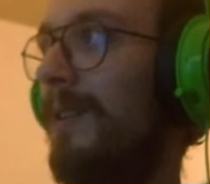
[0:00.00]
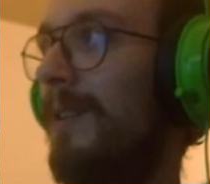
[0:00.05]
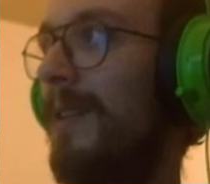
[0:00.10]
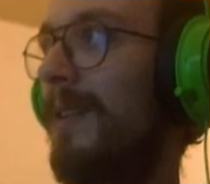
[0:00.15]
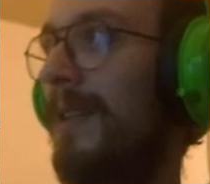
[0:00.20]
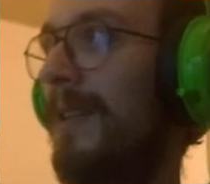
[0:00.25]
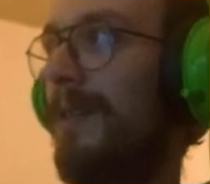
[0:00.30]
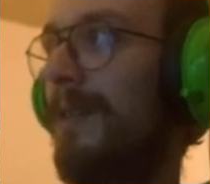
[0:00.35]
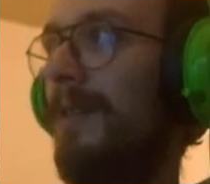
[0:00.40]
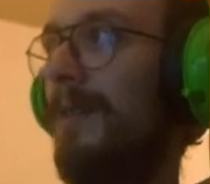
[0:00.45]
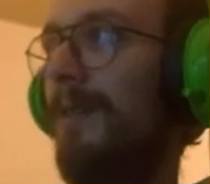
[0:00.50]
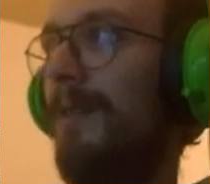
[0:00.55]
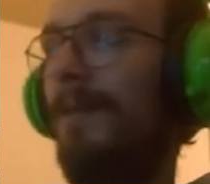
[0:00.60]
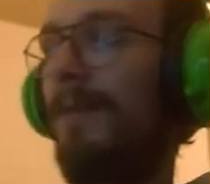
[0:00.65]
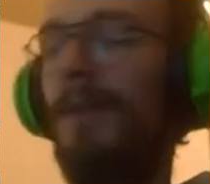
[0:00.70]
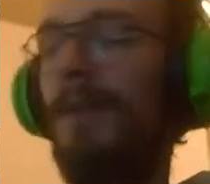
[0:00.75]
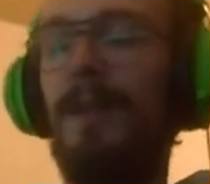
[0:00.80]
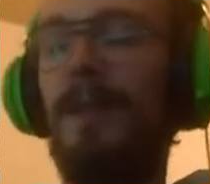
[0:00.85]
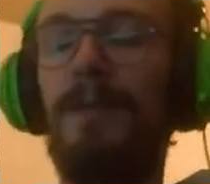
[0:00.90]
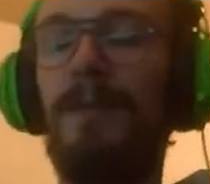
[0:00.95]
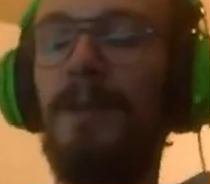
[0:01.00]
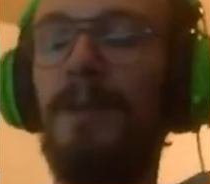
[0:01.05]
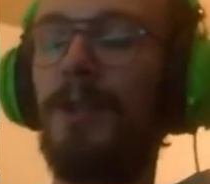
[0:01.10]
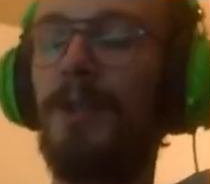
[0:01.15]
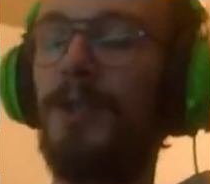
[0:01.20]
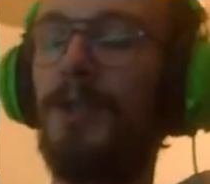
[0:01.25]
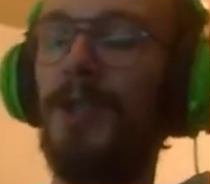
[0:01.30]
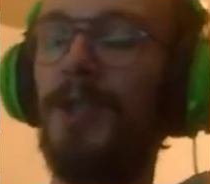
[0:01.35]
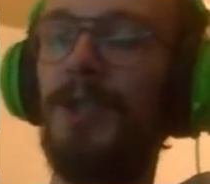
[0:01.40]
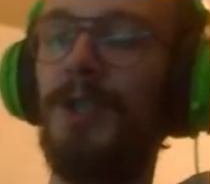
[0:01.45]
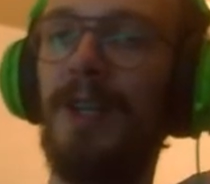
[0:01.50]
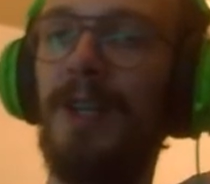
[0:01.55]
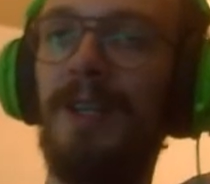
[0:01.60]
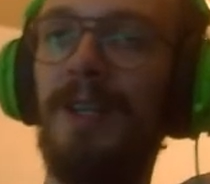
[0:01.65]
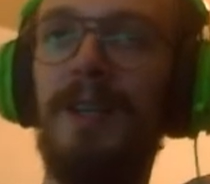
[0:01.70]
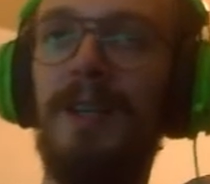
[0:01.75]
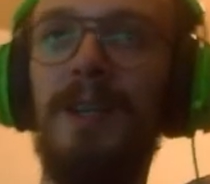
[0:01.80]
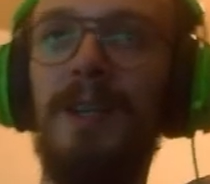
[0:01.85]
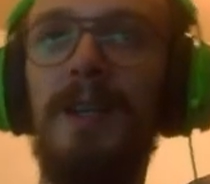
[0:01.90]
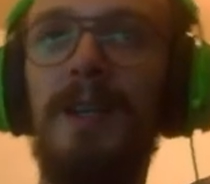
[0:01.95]
it will not change
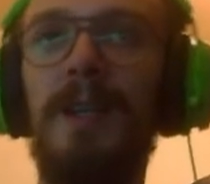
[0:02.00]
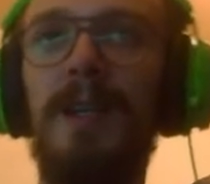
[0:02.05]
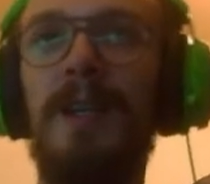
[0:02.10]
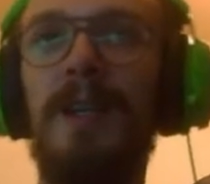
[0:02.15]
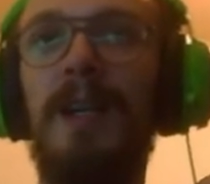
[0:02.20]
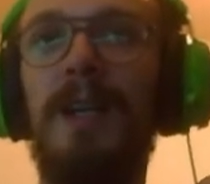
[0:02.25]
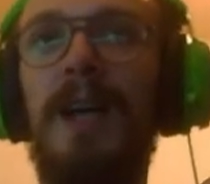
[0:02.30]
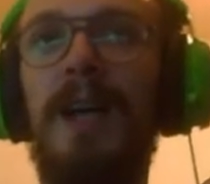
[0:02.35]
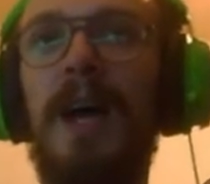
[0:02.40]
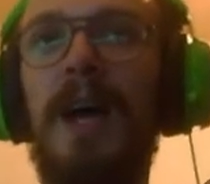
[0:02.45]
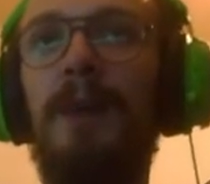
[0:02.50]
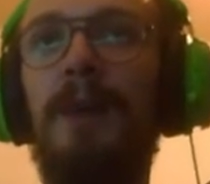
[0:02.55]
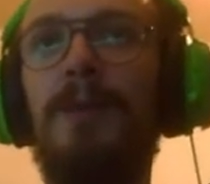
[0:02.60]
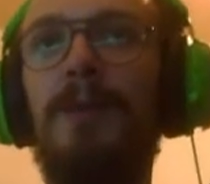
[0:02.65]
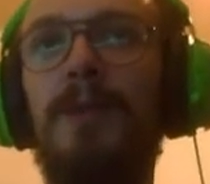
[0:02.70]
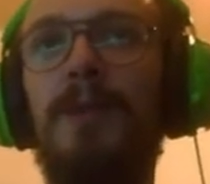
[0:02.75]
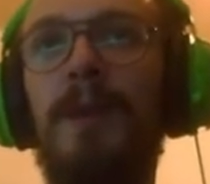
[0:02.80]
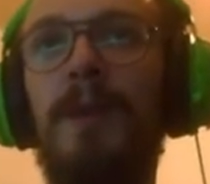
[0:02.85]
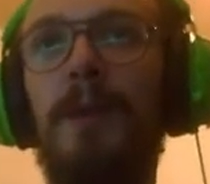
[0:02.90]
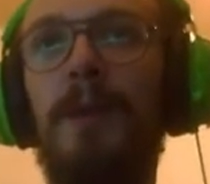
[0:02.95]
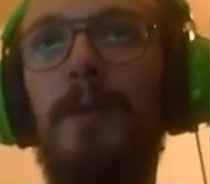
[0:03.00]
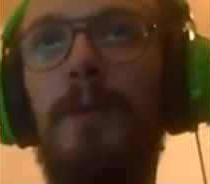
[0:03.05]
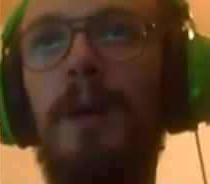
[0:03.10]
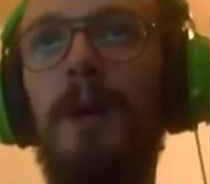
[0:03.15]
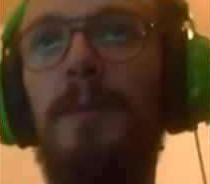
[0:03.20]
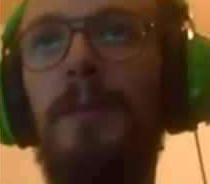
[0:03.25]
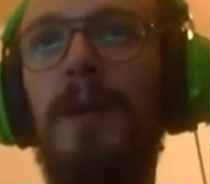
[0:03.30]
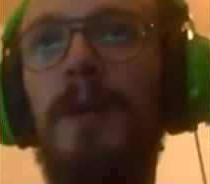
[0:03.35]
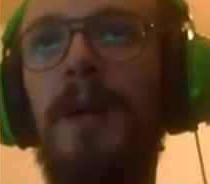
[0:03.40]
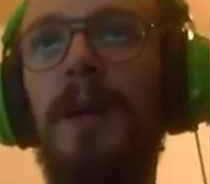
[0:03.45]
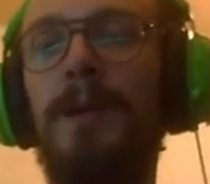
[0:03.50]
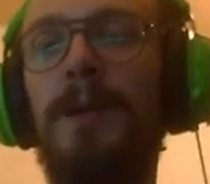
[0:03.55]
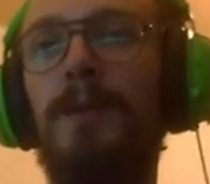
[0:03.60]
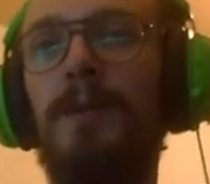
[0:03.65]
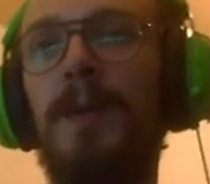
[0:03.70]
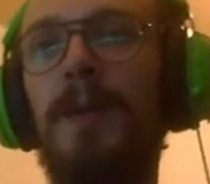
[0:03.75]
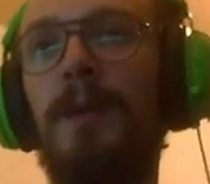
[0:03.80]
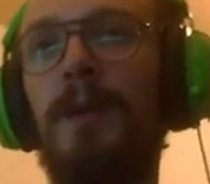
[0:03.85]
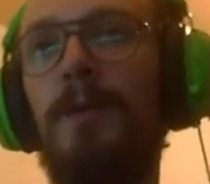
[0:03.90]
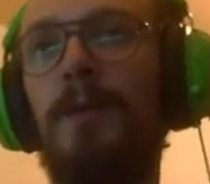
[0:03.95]
nothing. Iron Spike Vibe. Iron
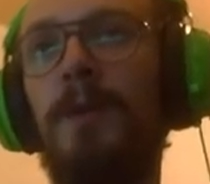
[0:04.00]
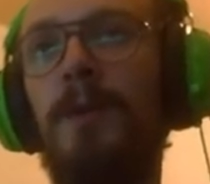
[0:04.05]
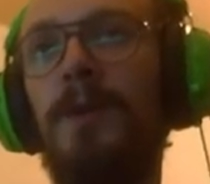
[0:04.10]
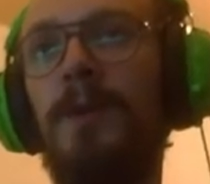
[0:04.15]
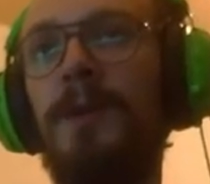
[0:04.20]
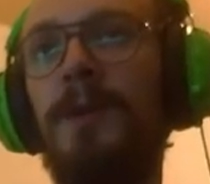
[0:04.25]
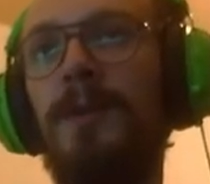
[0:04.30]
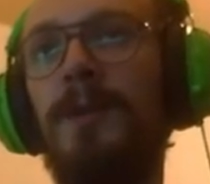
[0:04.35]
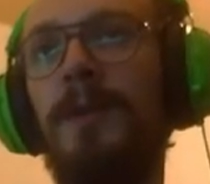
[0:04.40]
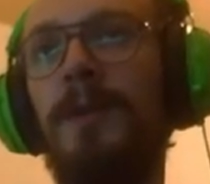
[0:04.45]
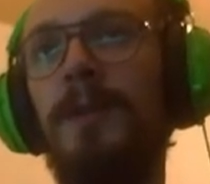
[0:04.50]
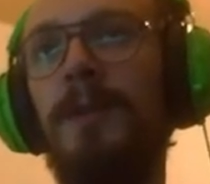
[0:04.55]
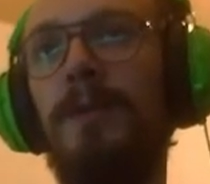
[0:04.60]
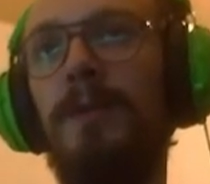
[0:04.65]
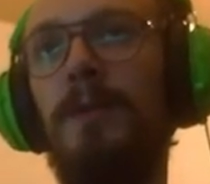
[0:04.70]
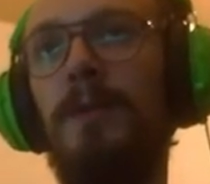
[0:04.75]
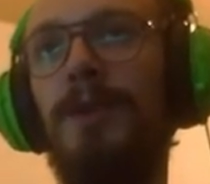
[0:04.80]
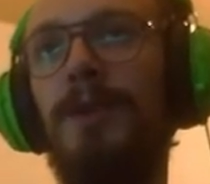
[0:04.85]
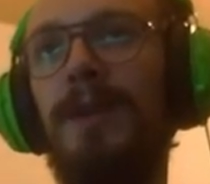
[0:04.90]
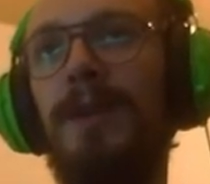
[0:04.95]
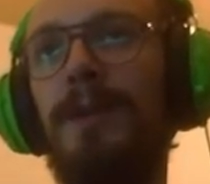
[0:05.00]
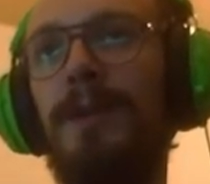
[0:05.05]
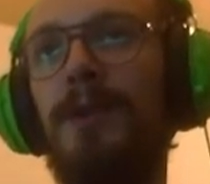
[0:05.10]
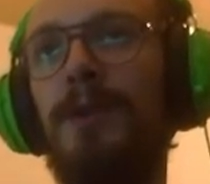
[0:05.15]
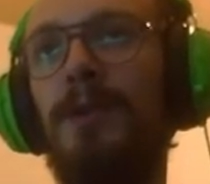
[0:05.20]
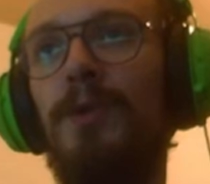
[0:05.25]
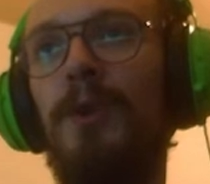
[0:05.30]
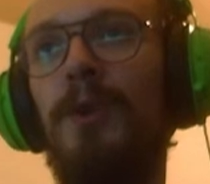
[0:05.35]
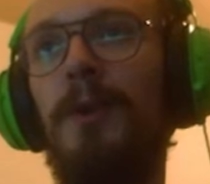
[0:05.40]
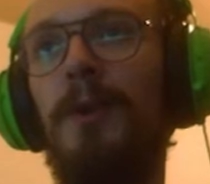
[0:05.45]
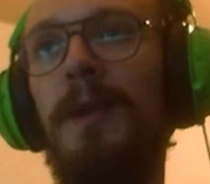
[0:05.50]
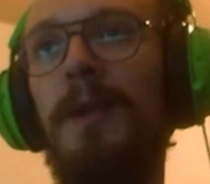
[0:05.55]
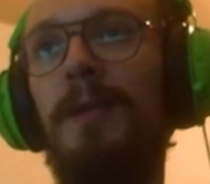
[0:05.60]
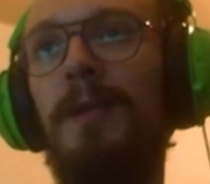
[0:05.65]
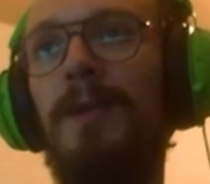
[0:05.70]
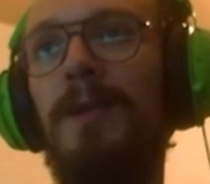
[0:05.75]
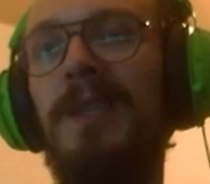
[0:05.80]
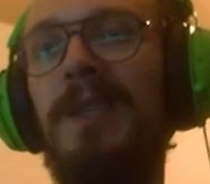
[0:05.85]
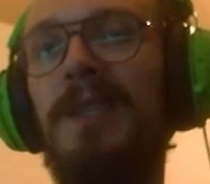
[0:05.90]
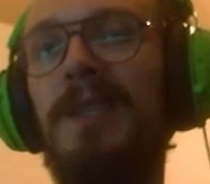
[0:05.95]
Spike no longer deals more damage to low health
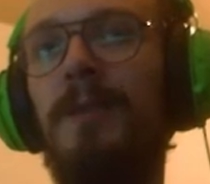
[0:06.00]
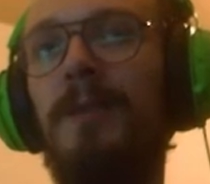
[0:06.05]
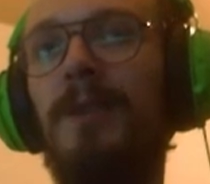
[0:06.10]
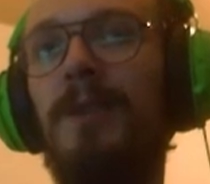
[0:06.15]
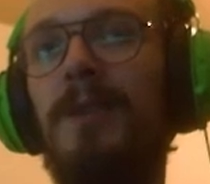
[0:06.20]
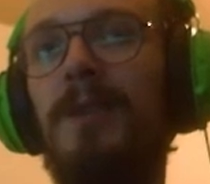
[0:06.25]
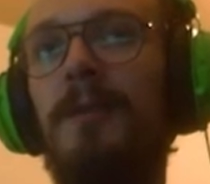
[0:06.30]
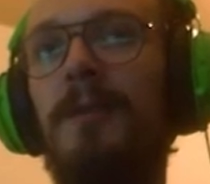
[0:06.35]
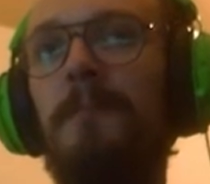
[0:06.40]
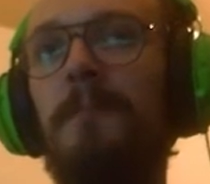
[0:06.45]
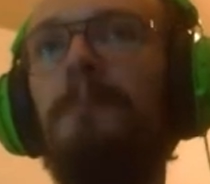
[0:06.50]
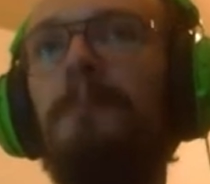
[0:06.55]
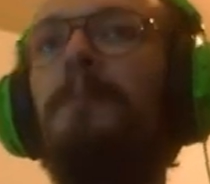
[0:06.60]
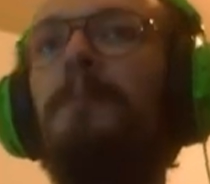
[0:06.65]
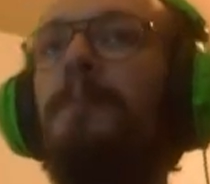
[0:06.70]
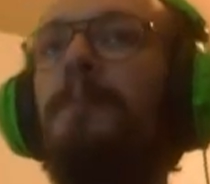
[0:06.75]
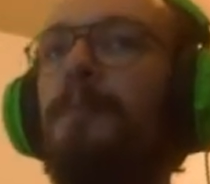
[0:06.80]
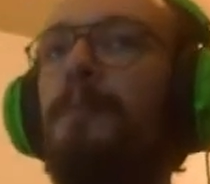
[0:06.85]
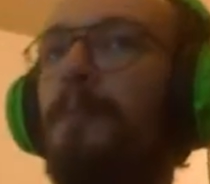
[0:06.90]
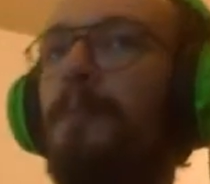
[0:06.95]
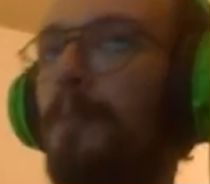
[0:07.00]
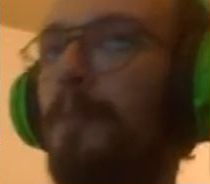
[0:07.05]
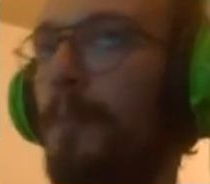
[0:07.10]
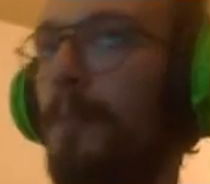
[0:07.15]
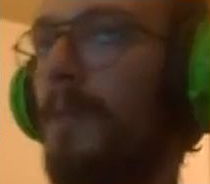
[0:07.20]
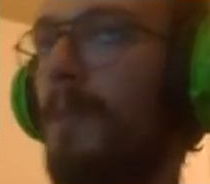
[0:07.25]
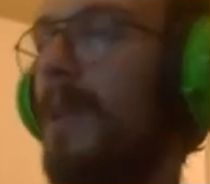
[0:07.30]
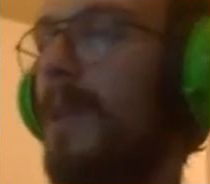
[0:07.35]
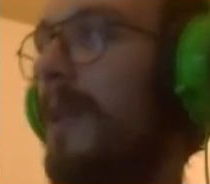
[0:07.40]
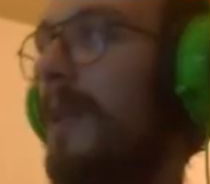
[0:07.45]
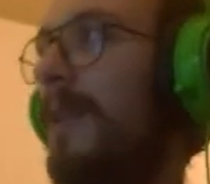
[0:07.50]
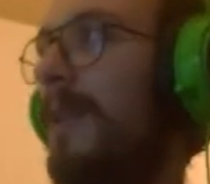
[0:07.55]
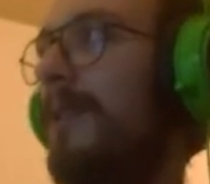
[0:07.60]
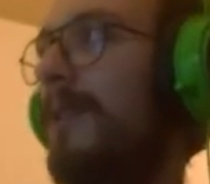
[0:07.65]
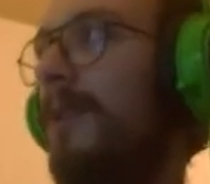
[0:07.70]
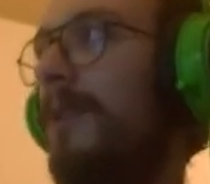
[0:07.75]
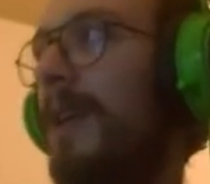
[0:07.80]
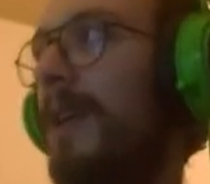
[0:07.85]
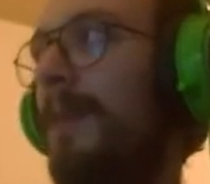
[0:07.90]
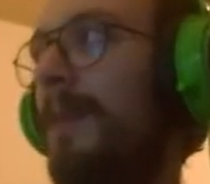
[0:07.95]
minions and monsters.
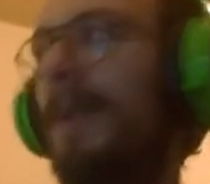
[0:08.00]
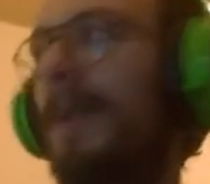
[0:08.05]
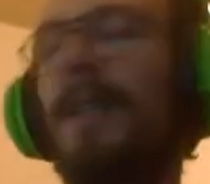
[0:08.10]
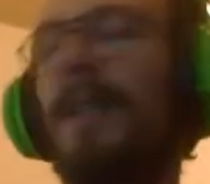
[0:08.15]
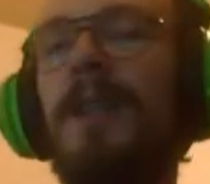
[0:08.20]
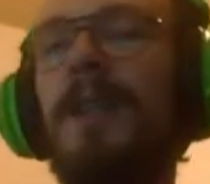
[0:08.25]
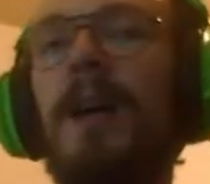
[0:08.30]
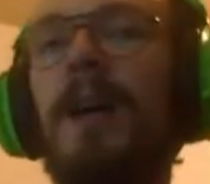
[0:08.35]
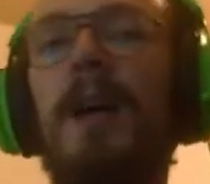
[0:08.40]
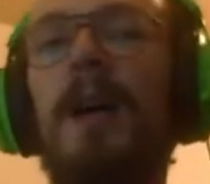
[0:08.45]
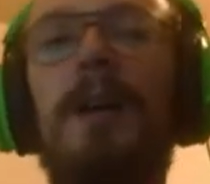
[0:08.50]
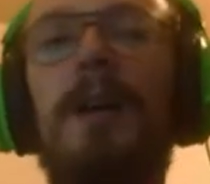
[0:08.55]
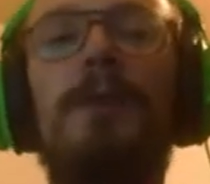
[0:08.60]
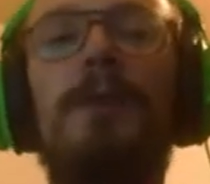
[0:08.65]
That's okay because you